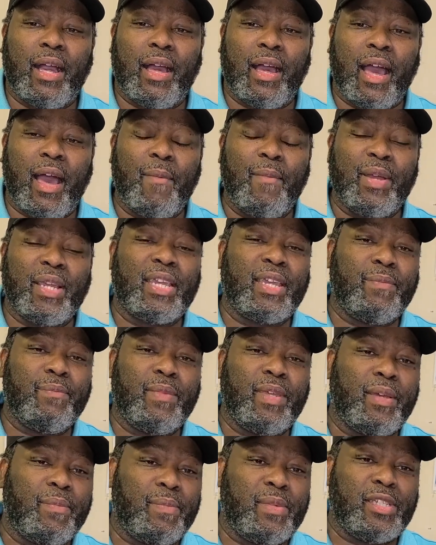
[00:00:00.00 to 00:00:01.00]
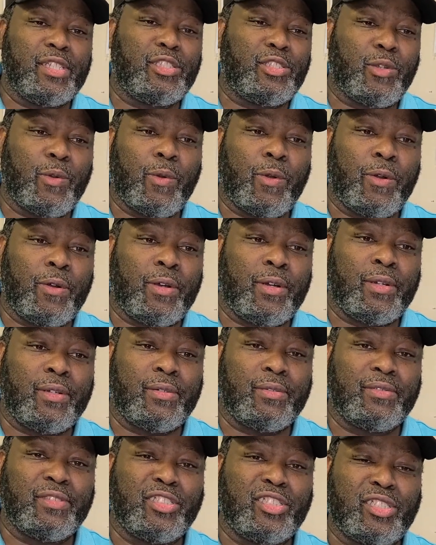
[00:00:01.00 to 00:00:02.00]
I'm gonna get me a mentor,
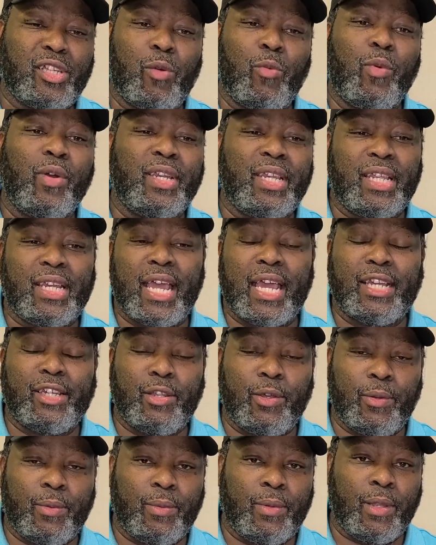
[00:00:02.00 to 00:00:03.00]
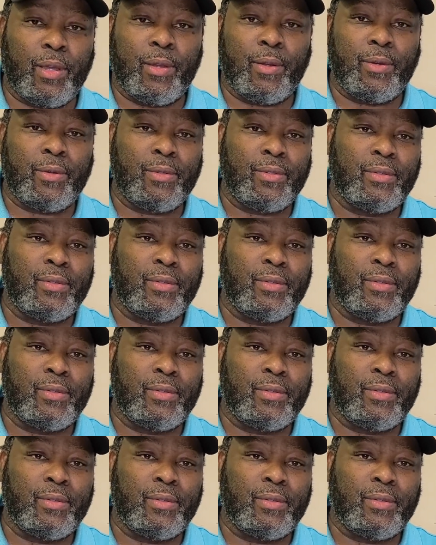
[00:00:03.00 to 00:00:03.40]
someone that I don't know.